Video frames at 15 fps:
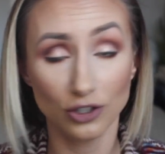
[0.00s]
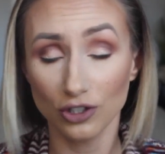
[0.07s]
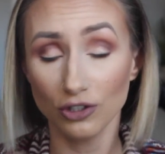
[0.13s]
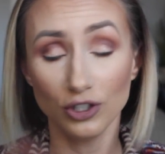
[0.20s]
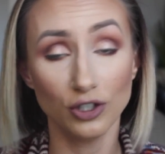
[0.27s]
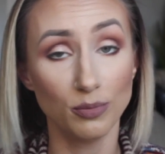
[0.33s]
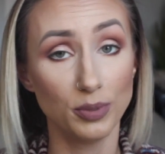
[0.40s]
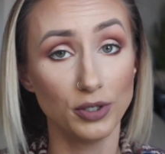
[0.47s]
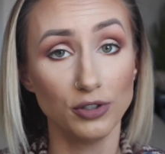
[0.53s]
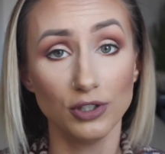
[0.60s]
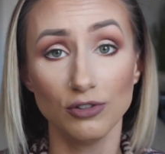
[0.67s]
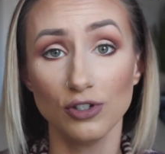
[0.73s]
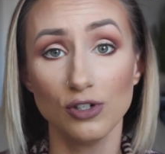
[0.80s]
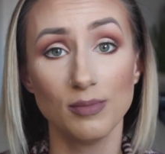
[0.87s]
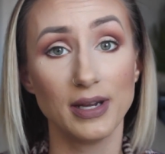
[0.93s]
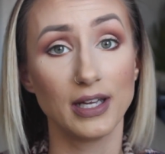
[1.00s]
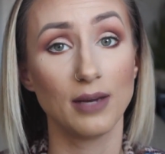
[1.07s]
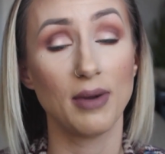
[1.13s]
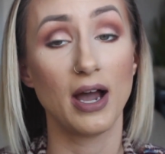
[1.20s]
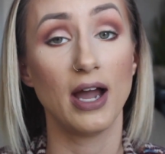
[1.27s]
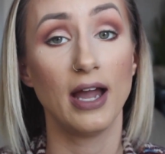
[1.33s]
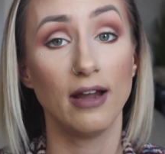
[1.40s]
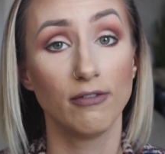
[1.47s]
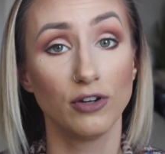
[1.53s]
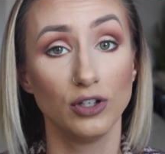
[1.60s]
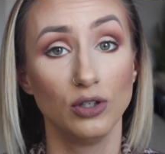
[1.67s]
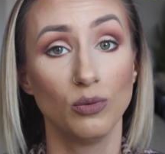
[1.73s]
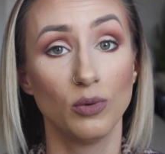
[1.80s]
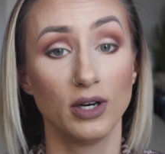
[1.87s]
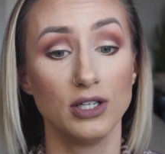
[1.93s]
You do you, boo. You do your makeup however
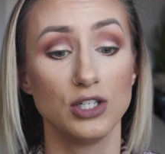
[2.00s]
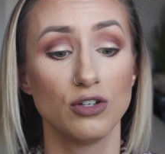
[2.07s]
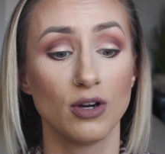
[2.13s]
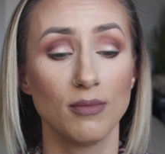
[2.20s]
you want to.